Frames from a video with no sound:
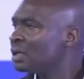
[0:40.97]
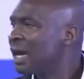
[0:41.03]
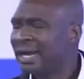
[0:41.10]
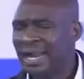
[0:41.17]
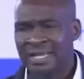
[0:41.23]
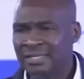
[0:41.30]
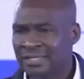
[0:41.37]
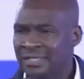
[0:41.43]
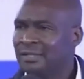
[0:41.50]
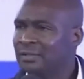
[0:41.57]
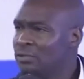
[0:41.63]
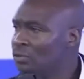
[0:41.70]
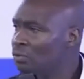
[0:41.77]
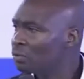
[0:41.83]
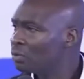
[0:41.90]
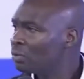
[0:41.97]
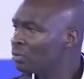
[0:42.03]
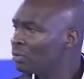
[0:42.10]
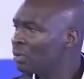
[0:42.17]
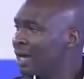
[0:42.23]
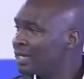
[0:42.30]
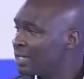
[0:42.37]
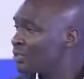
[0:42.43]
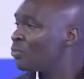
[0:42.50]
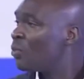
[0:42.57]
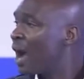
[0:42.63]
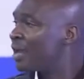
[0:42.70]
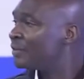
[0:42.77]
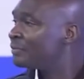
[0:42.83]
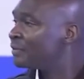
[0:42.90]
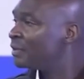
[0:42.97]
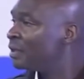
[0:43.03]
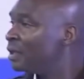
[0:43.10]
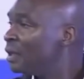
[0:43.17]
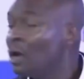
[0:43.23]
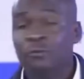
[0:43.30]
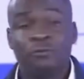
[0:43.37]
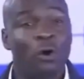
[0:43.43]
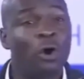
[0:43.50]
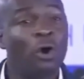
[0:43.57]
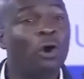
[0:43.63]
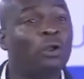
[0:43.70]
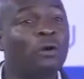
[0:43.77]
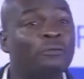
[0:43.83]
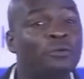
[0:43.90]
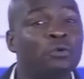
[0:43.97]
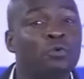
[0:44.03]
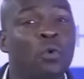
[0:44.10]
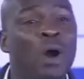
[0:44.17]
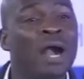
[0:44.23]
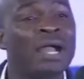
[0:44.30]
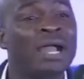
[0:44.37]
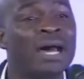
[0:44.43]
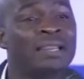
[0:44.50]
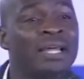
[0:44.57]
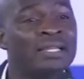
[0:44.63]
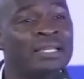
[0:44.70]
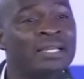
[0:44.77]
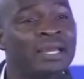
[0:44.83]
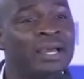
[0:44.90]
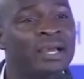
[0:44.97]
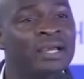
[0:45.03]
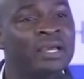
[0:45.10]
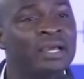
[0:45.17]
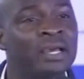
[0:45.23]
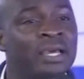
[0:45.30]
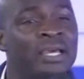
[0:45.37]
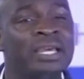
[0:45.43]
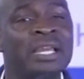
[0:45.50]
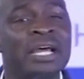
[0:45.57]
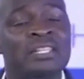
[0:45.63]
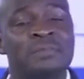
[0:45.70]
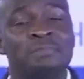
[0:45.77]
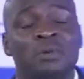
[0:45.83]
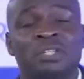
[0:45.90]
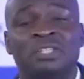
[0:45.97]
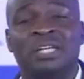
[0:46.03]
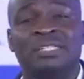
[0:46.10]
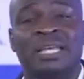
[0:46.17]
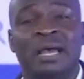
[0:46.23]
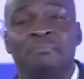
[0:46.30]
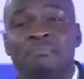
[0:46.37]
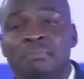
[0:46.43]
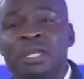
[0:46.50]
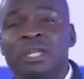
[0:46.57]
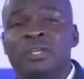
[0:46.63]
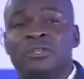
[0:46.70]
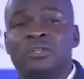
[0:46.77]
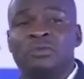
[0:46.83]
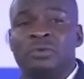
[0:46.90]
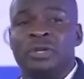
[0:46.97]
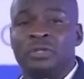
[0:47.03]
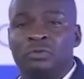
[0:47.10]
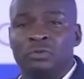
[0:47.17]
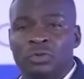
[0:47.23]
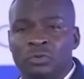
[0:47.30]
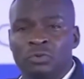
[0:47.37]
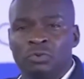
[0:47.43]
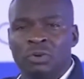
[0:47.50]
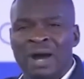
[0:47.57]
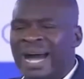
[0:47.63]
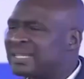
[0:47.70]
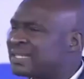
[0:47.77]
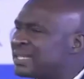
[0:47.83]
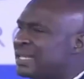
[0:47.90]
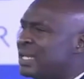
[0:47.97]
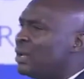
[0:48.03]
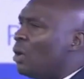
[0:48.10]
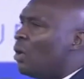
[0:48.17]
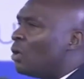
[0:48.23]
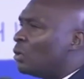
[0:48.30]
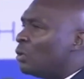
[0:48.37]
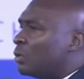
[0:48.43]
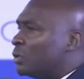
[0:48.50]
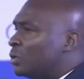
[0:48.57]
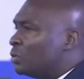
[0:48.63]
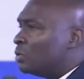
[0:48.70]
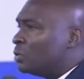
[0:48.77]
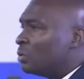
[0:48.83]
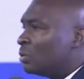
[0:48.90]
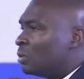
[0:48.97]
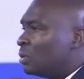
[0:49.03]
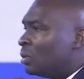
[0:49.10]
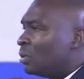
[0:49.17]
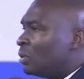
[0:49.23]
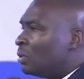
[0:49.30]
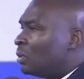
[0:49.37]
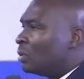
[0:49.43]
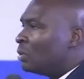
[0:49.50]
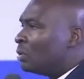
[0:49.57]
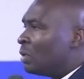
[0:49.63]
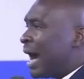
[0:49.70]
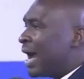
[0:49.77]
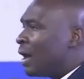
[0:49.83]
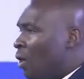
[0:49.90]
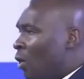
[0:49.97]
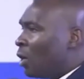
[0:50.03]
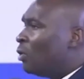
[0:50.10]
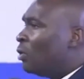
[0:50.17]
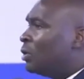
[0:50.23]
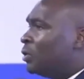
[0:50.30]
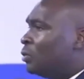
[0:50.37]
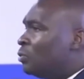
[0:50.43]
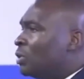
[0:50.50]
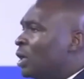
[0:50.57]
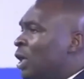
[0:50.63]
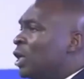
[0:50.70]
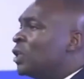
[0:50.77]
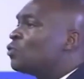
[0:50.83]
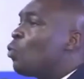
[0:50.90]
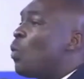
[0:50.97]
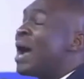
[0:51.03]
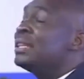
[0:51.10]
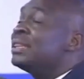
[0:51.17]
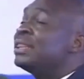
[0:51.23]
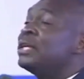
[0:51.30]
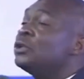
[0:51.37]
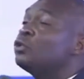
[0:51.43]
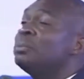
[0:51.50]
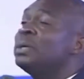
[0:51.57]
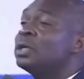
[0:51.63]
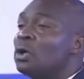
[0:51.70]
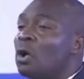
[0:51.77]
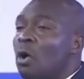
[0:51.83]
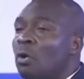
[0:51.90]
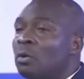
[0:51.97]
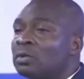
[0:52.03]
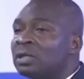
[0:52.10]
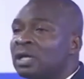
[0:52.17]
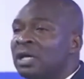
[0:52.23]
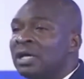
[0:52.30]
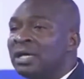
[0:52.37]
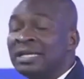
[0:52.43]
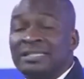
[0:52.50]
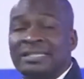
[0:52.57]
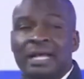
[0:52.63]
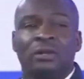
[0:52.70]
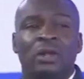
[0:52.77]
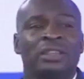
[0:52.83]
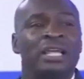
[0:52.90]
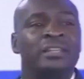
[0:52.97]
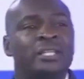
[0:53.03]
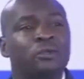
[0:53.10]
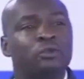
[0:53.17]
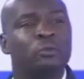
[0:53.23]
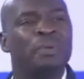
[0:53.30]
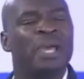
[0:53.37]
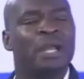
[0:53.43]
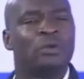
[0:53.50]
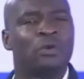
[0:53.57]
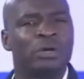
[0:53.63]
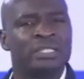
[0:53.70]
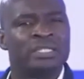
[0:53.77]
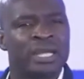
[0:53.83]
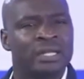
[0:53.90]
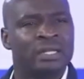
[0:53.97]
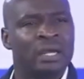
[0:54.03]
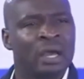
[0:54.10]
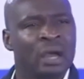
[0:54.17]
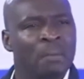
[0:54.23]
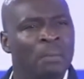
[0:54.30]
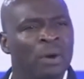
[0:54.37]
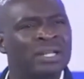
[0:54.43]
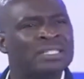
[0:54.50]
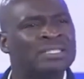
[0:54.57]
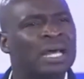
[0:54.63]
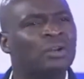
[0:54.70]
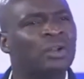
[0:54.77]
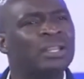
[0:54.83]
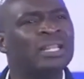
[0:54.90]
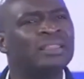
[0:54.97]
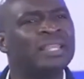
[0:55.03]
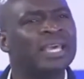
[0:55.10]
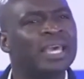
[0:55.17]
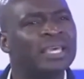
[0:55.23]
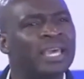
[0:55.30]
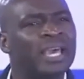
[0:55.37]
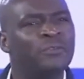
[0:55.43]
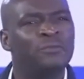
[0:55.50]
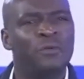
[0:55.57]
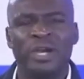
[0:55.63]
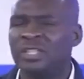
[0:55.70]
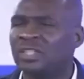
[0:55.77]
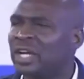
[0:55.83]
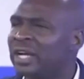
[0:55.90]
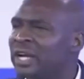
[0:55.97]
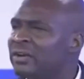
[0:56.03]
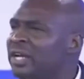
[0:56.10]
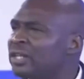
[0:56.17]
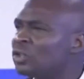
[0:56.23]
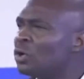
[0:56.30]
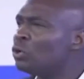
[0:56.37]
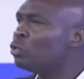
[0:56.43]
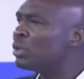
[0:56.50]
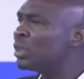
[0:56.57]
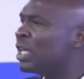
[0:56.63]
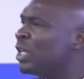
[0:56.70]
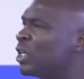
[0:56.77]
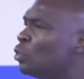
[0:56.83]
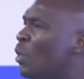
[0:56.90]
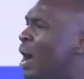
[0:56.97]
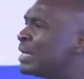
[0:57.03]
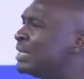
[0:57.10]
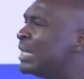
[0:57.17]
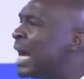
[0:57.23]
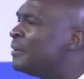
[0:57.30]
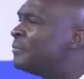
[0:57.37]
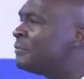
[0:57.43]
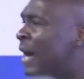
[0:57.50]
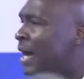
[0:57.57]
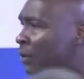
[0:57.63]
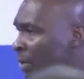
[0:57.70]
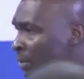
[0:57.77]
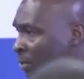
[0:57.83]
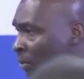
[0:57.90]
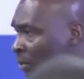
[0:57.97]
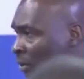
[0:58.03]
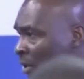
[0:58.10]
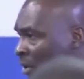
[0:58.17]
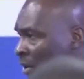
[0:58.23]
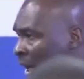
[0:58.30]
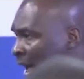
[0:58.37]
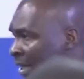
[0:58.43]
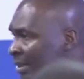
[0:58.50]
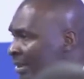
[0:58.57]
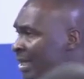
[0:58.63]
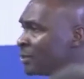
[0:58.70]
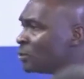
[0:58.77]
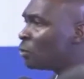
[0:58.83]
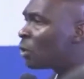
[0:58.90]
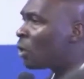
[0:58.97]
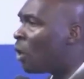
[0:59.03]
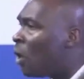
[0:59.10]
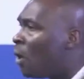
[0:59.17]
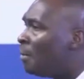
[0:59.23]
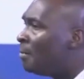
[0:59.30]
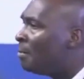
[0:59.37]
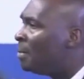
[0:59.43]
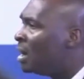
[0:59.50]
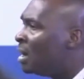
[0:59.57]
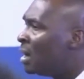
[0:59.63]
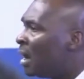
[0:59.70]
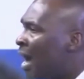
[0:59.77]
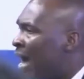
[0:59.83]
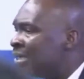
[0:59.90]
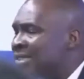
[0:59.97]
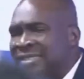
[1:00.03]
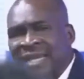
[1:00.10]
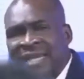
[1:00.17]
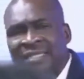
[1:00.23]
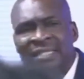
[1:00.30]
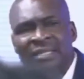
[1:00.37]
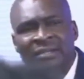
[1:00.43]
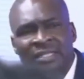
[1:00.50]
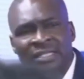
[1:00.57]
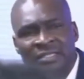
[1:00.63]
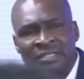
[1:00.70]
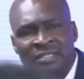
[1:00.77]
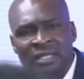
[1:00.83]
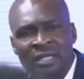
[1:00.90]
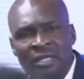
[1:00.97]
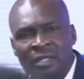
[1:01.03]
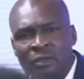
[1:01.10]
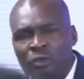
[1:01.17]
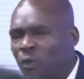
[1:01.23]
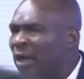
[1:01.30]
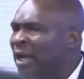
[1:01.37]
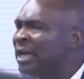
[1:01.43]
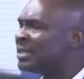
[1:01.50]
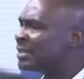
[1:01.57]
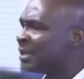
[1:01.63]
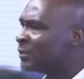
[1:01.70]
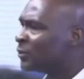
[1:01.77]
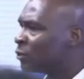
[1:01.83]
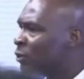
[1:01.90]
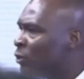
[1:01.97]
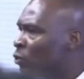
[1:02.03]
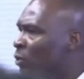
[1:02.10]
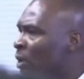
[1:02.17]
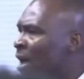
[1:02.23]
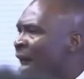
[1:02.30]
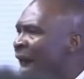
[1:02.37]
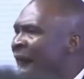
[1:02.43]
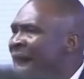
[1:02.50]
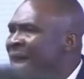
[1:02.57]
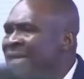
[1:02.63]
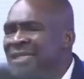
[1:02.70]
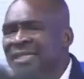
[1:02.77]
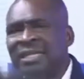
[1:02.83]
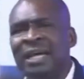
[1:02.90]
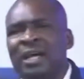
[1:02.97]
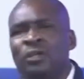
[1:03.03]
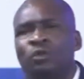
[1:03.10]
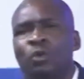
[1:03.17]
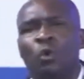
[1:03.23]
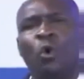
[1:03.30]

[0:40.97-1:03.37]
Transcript: And I still do. And his wife. For all of you who are gathered here, in as much as I'm ministering to you, I still honor you. I honor you. It's one thing to be called. It's another thing to be anointed. But it's another thing again for a generation to think you are that valuable and then to come and take the risk to listen to you and to